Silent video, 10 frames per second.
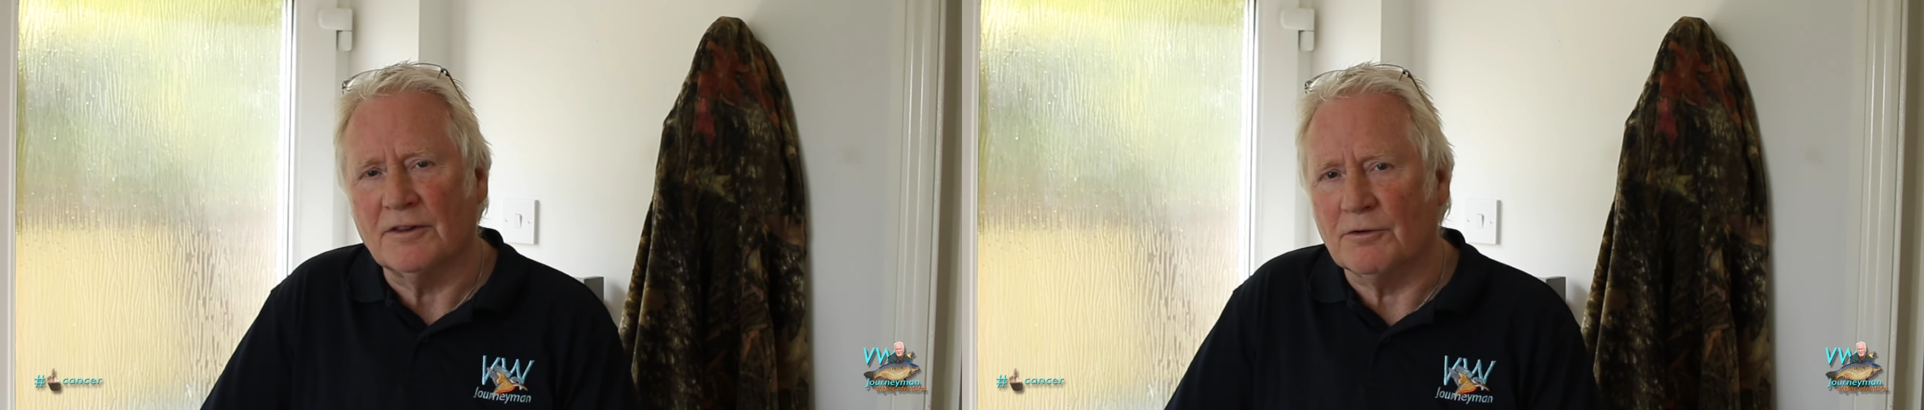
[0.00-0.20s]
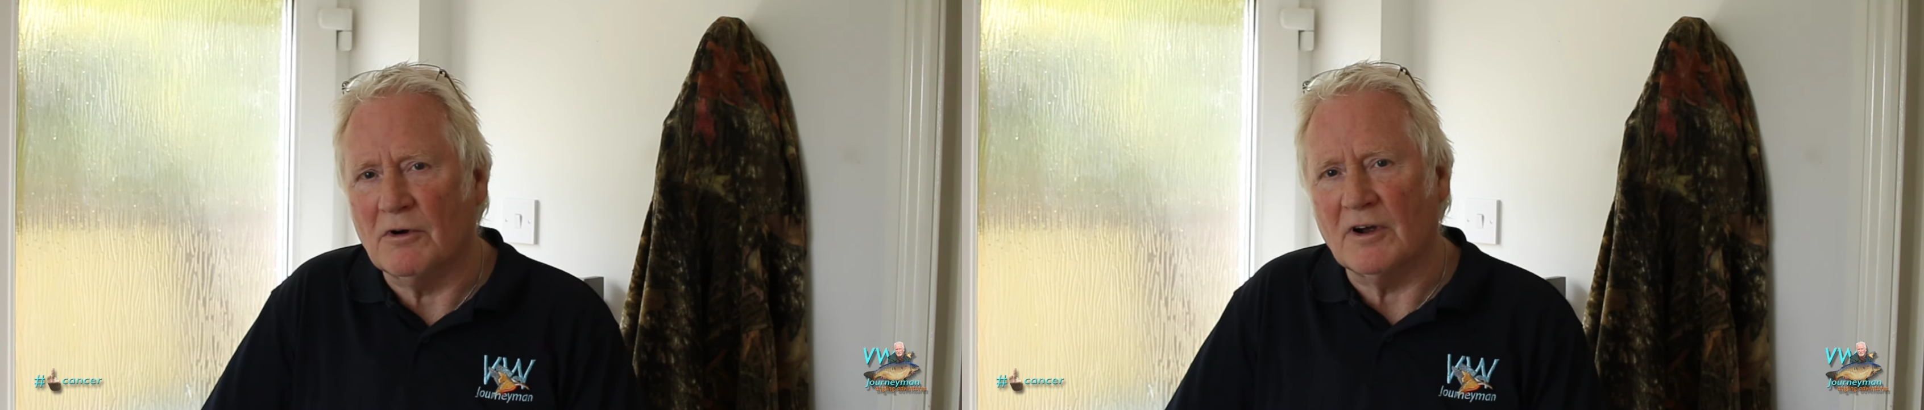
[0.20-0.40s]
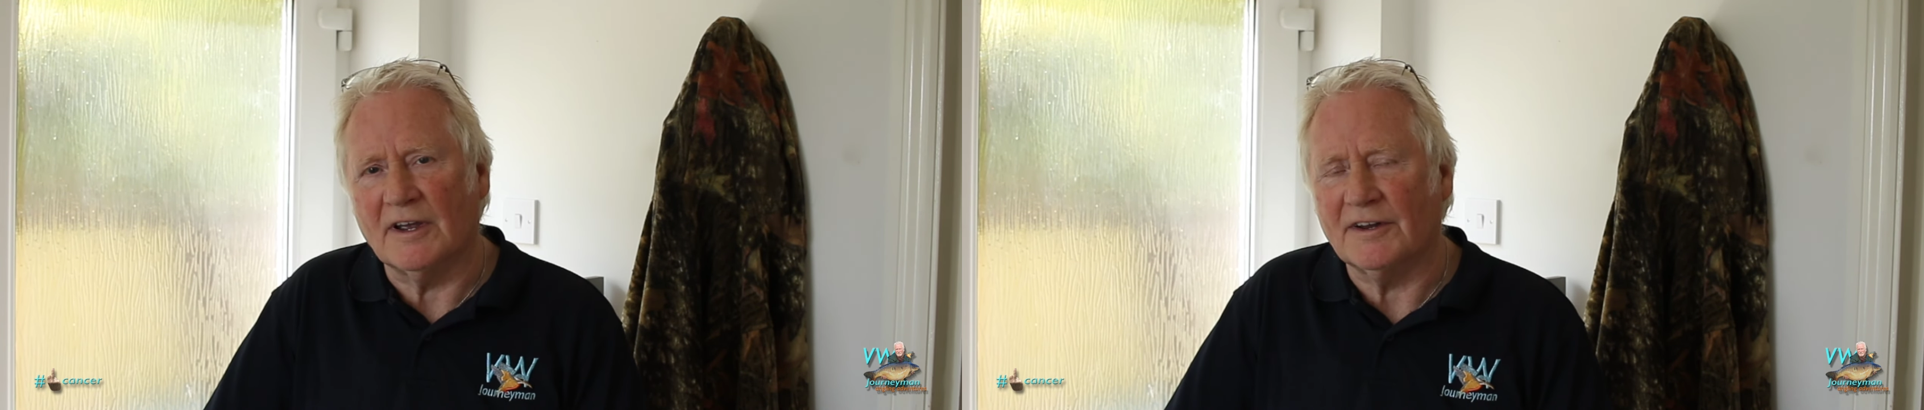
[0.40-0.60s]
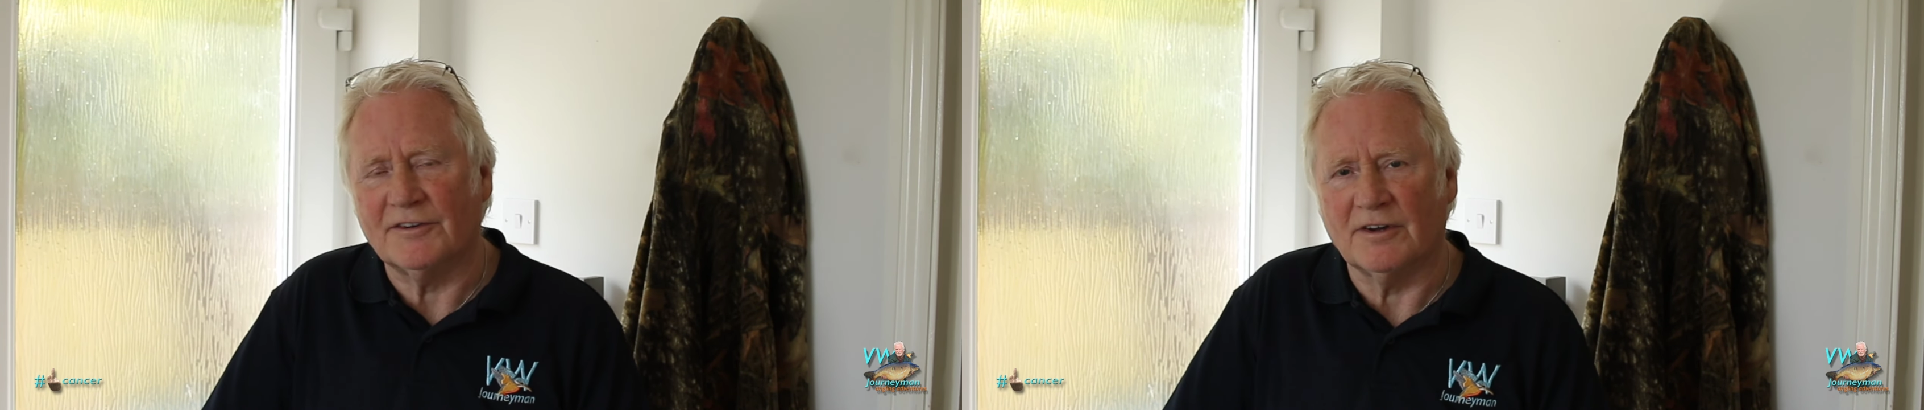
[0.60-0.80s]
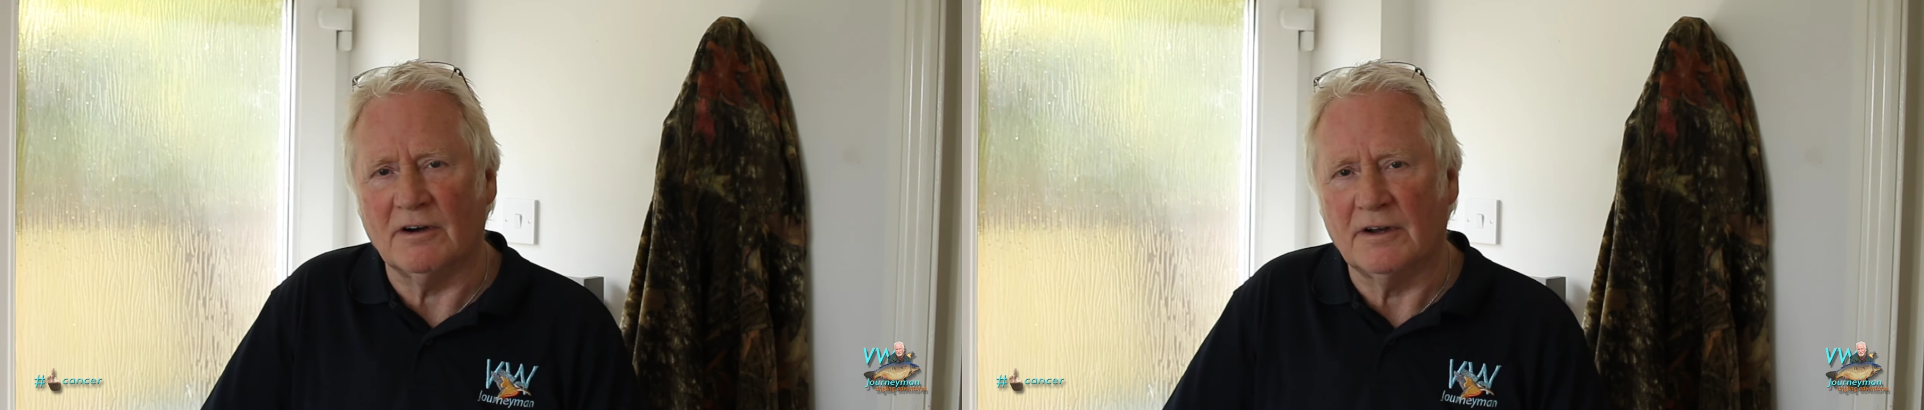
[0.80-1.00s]
the right hand
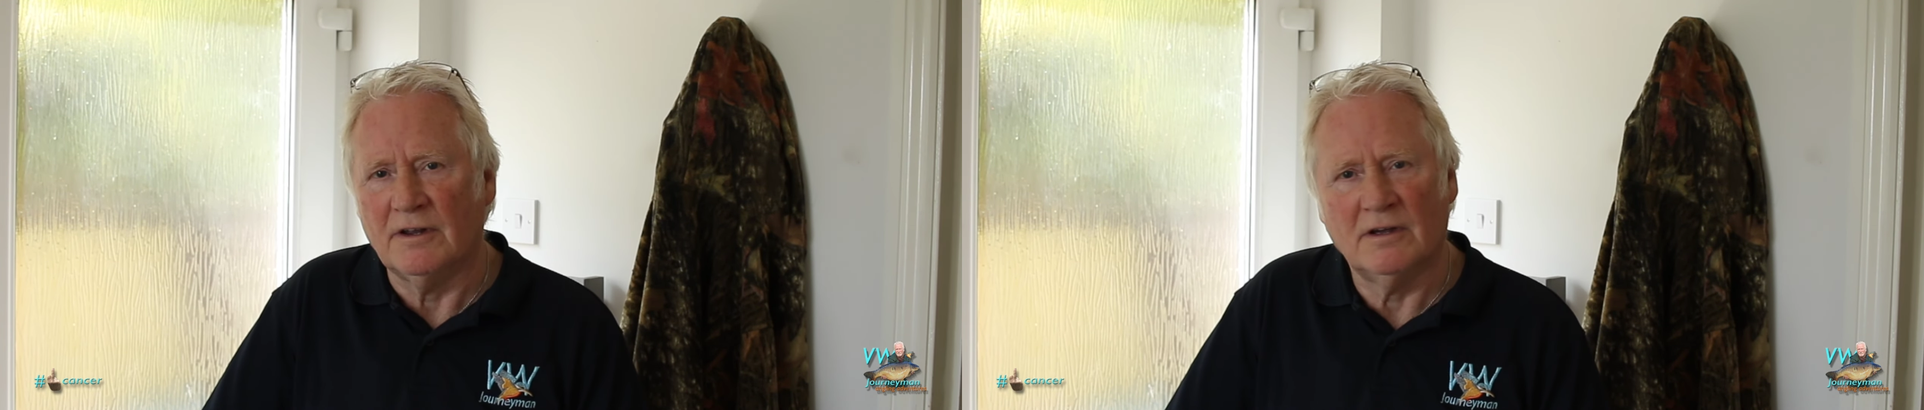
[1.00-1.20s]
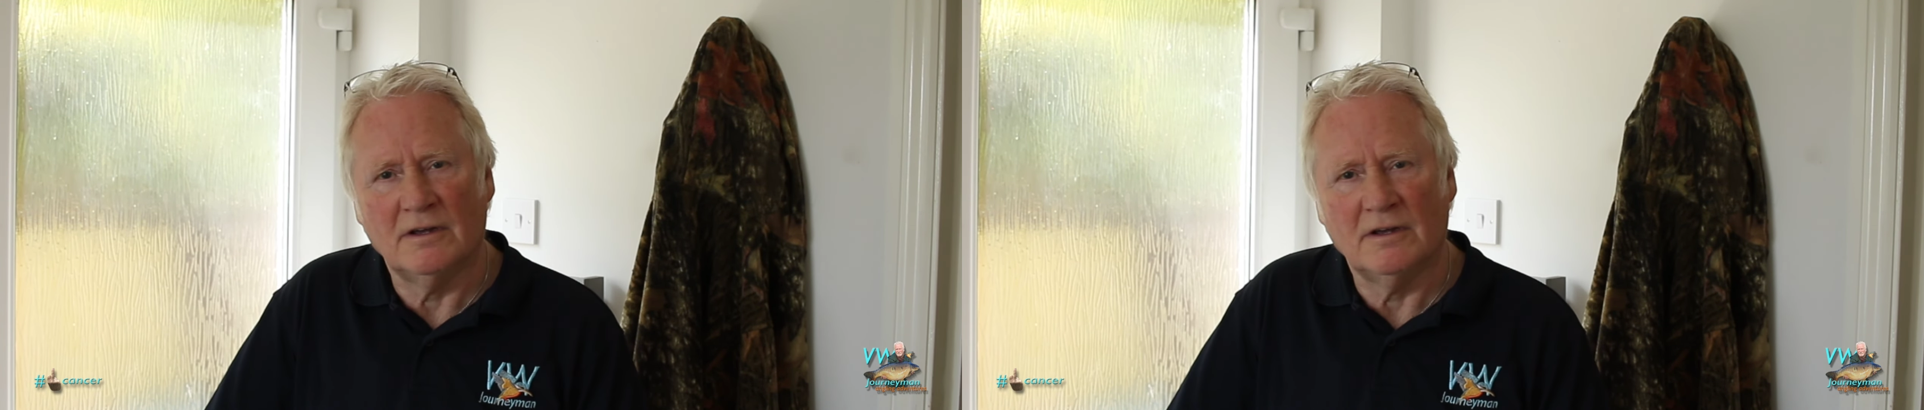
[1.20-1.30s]
side